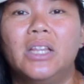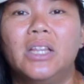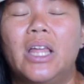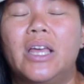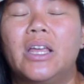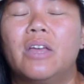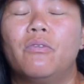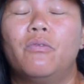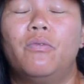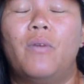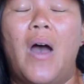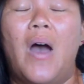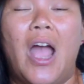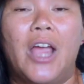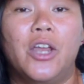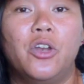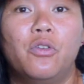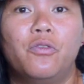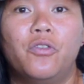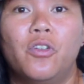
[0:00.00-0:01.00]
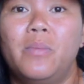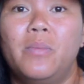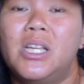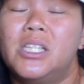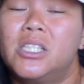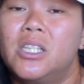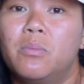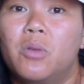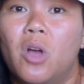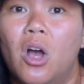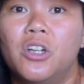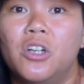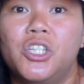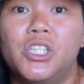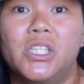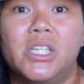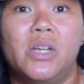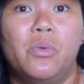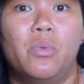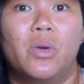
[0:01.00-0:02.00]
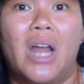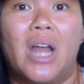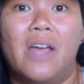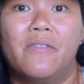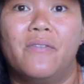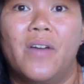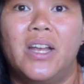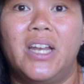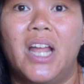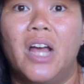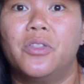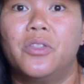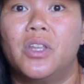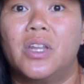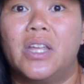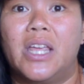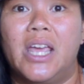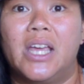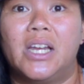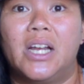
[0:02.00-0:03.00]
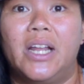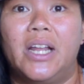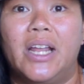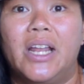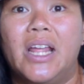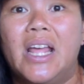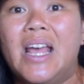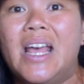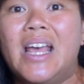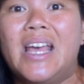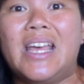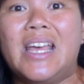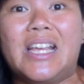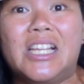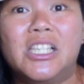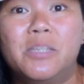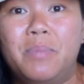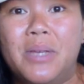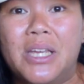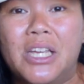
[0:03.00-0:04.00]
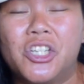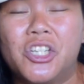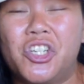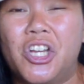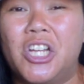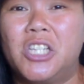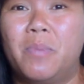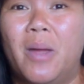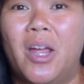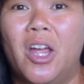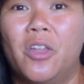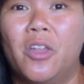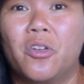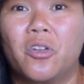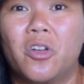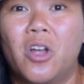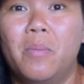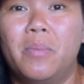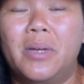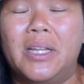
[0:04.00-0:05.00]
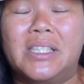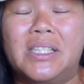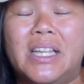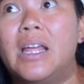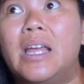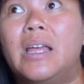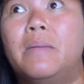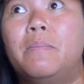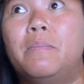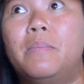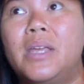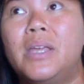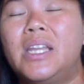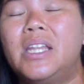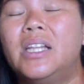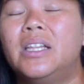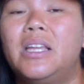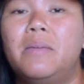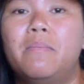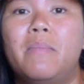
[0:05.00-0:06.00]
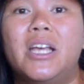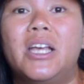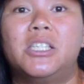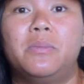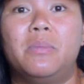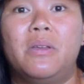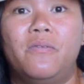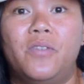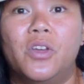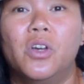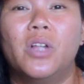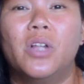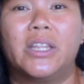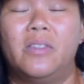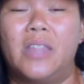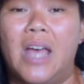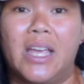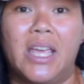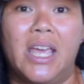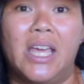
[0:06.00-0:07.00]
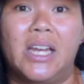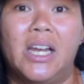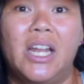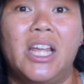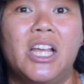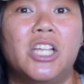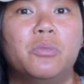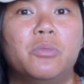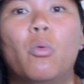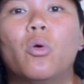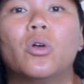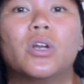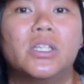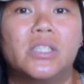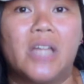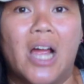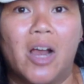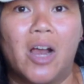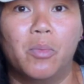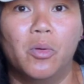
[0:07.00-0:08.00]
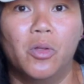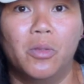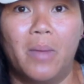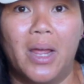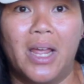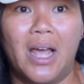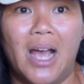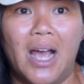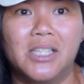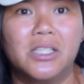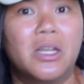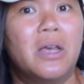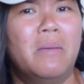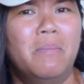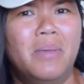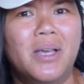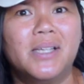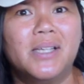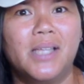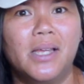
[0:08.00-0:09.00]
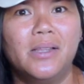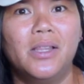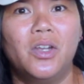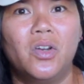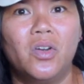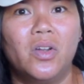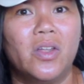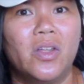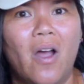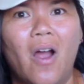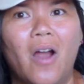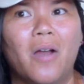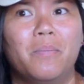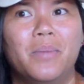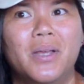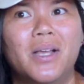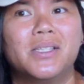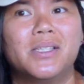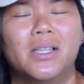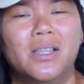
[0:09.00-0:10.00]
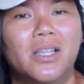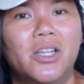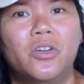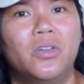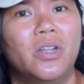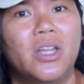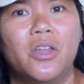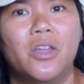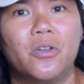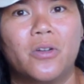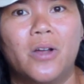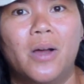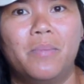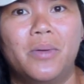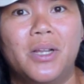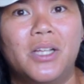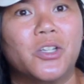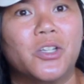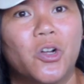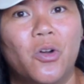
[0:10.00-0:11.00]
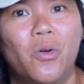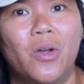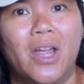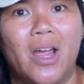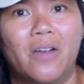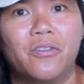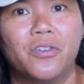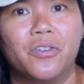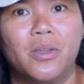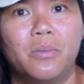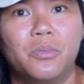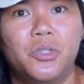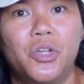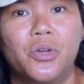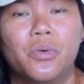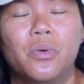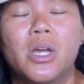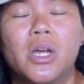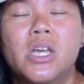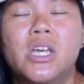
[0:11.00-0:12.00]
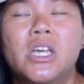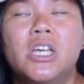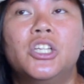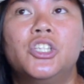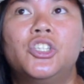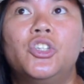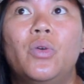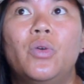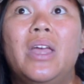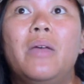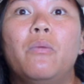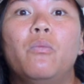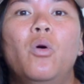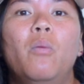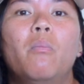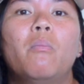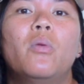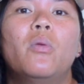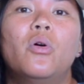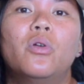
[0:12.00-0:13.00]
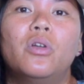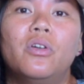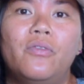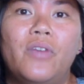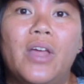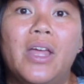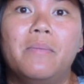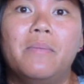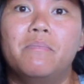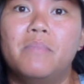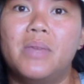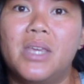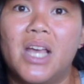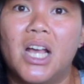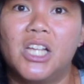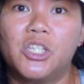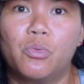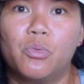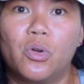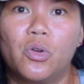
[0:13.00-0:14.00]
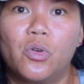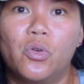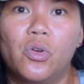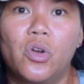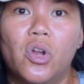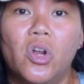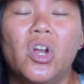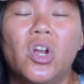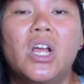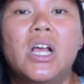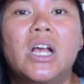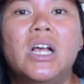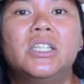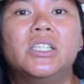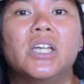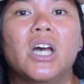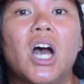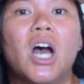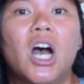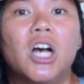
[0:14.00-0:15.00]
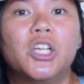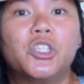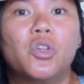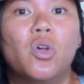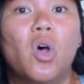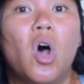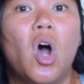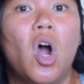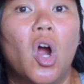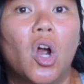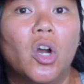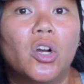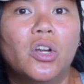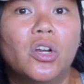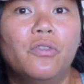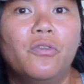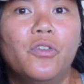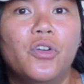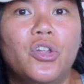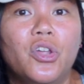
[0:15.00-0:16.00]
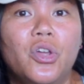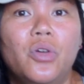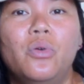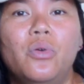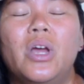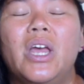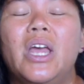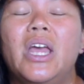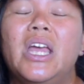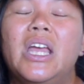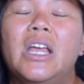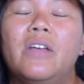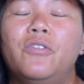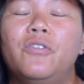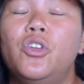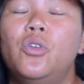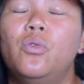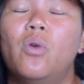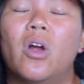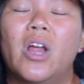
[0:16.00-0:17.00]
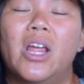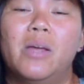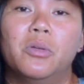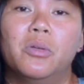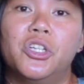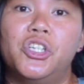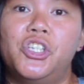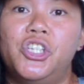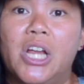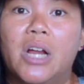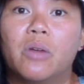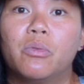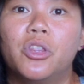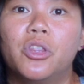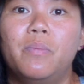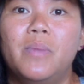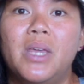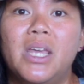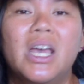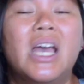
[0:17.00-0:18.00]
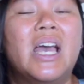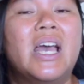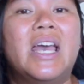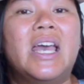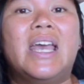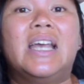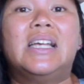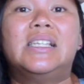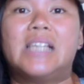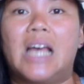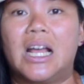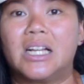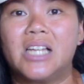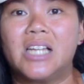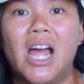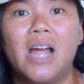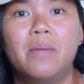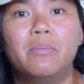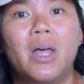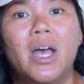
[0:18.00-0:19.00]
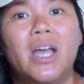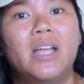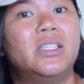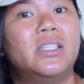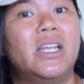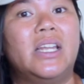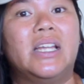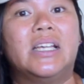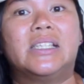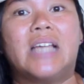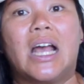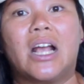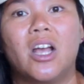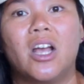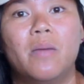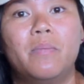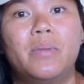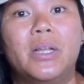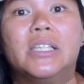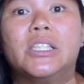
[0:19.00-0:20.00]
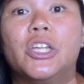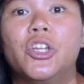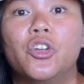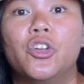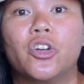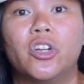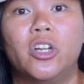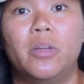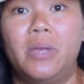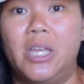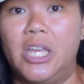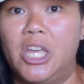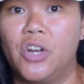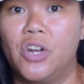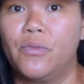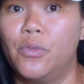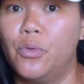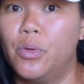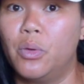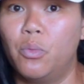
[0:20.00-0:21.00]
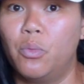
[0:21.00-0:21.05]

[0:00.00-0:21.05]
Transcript: Like, I know for me, subconsciously, when I find out that a candidate is being chased by other companies, it immediately makes me feel like that candidate is more desirable in my eyes, because they literally are, because literally other companies are going after them too. So it will motivate me as a recruiter to hustle harder for you if you are able to share with me exact timelines and exact companies that you're going to be interviewing